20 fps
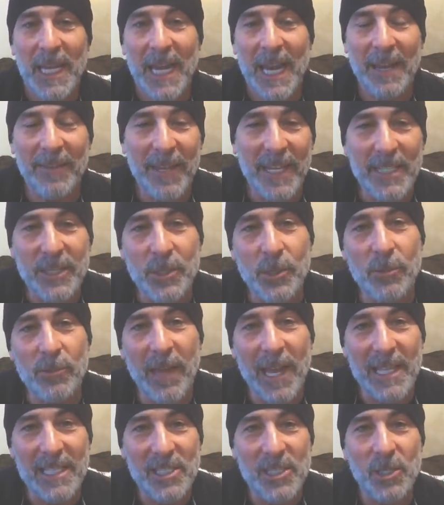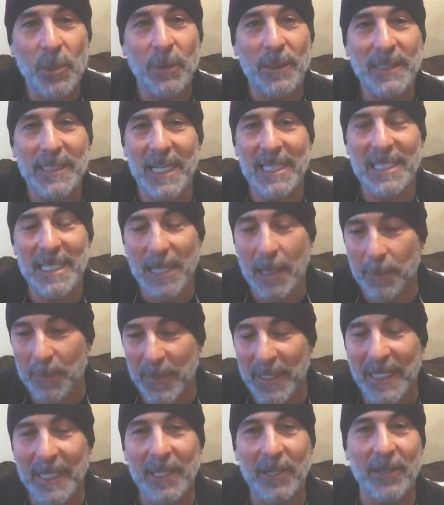And they do that so it doesn't
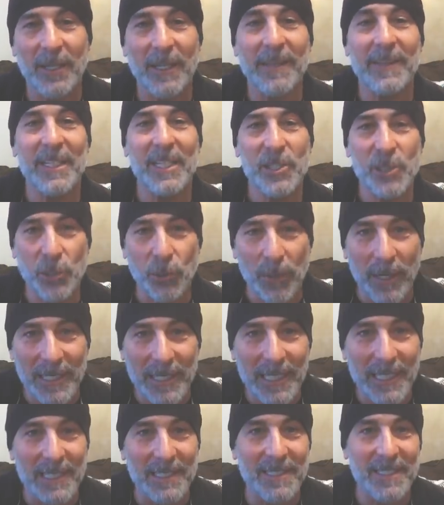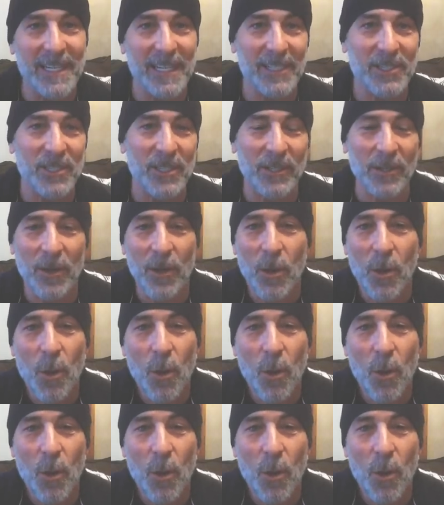appear in the trending section